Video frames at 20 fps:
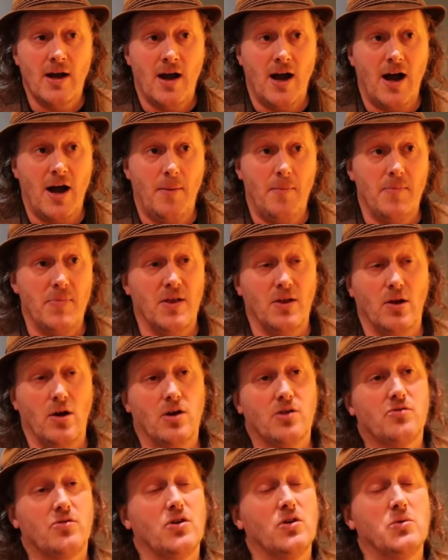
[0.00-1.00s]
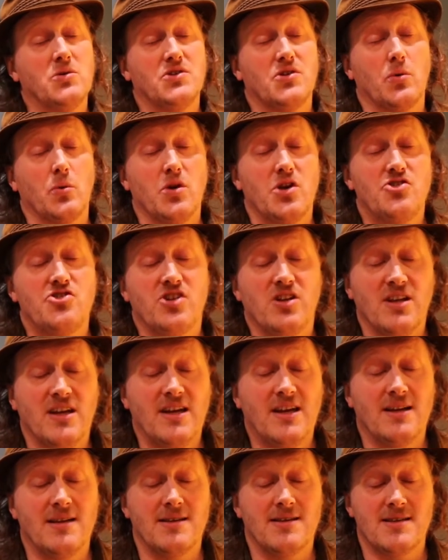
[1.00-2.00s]
The Long Trail was originally
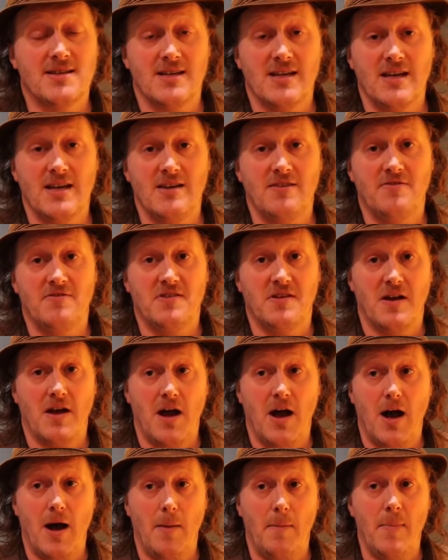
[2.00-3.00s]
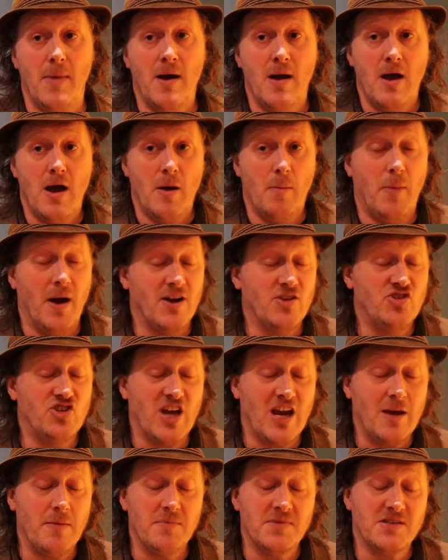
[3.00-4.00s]
conceived by
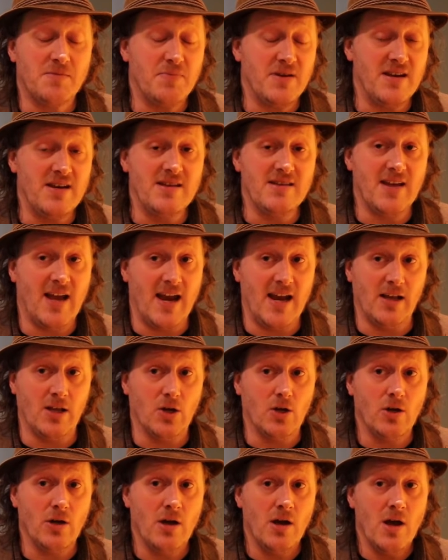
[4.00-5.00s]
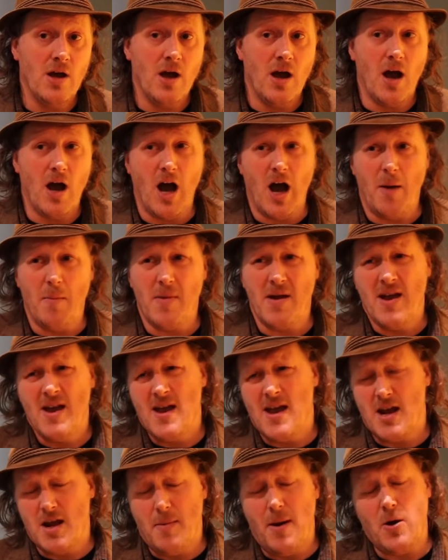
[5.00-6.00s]
James P. Taylor
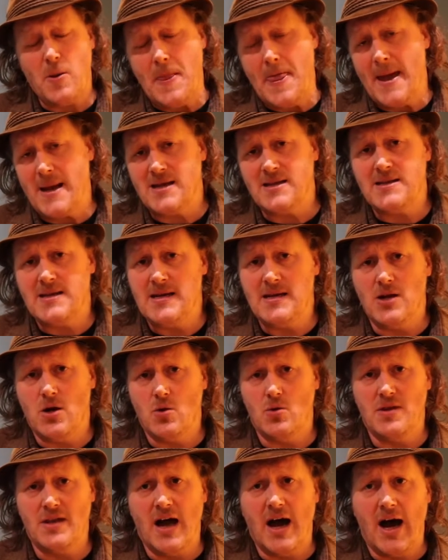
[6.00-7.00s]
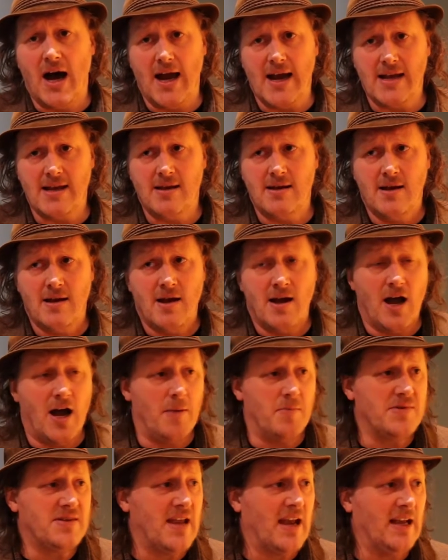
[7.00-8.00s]
in about
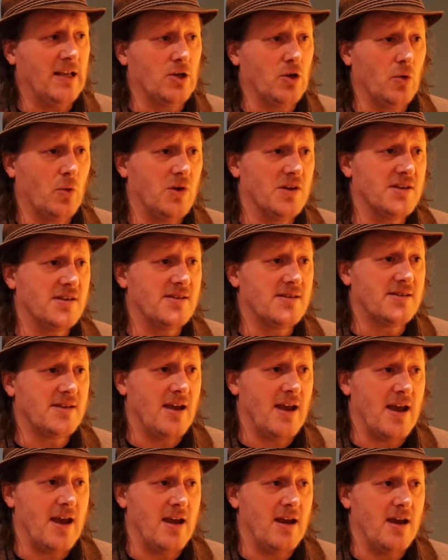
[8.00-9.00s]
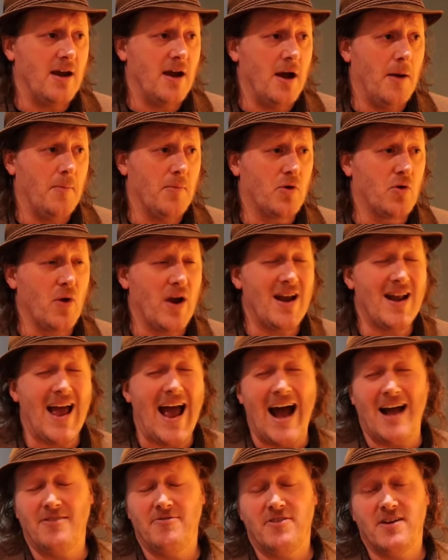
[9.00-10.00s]
1909. Taylor was a great
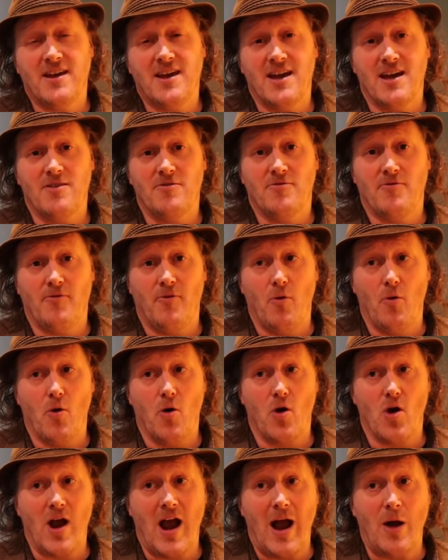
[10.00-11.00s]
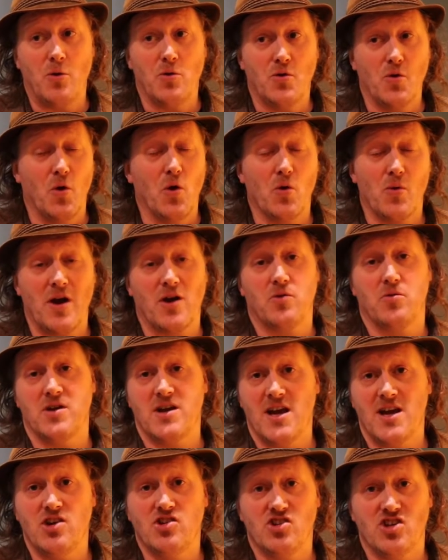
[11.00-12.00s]
advocate for outdoor
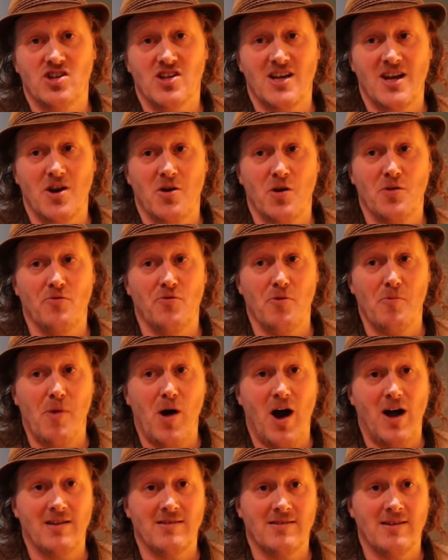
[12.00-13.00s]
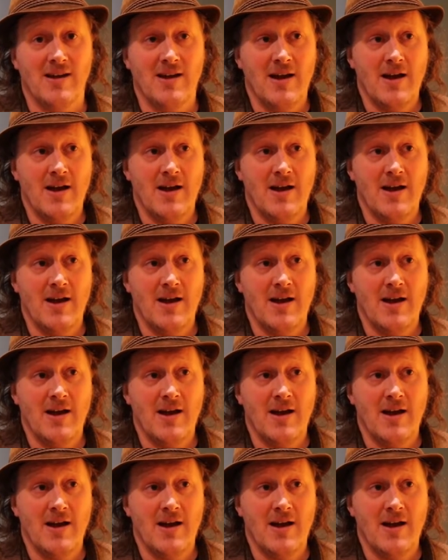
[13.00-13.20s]
recreation here in Vermont.